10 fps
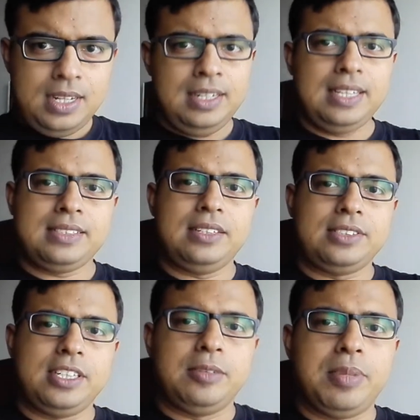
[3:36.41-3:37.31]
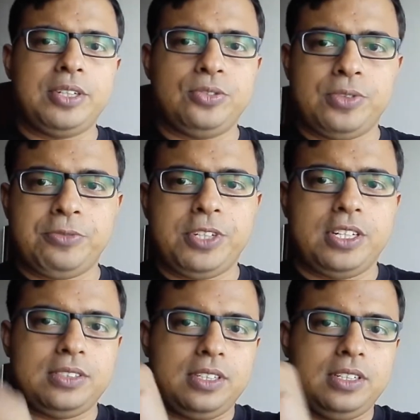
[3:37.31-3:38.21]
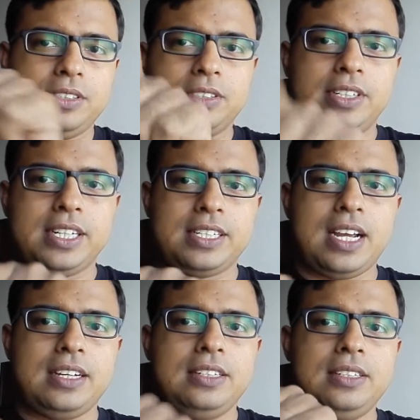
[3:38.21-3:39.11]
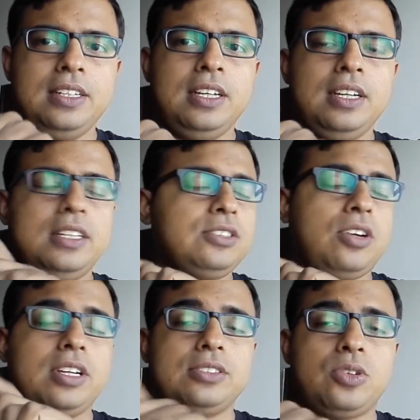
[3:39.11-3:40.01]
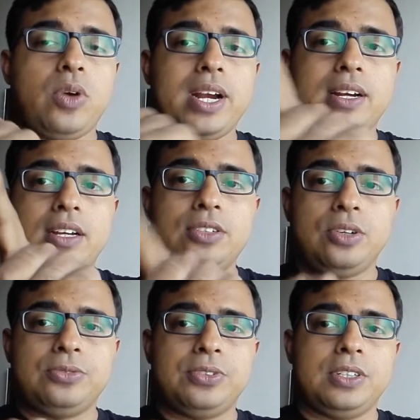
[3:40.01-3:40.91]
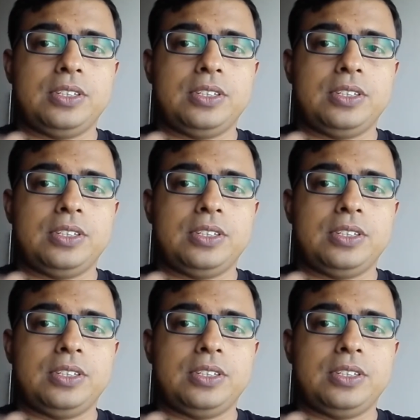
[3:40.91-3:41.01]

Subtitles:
let's say a 300 by 250, a rectangle, sorry, a square kind of